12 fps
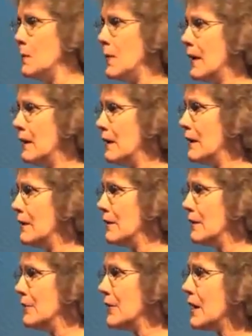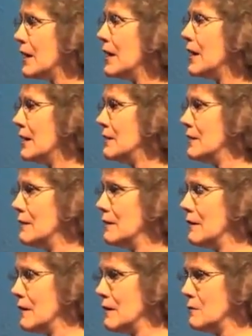But they
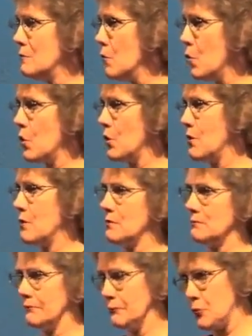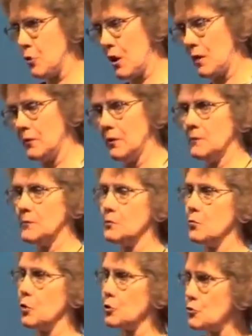had more problems,
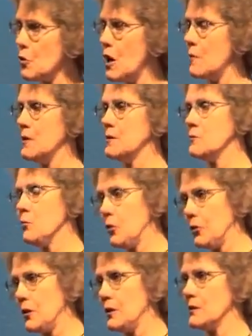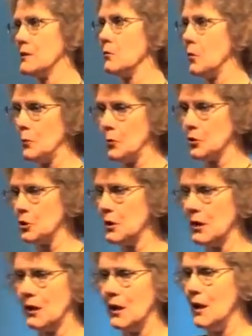more traumas, more things that were
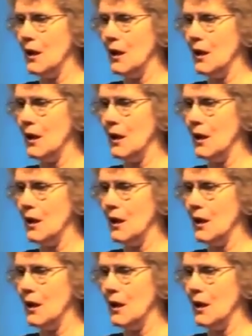pushing it.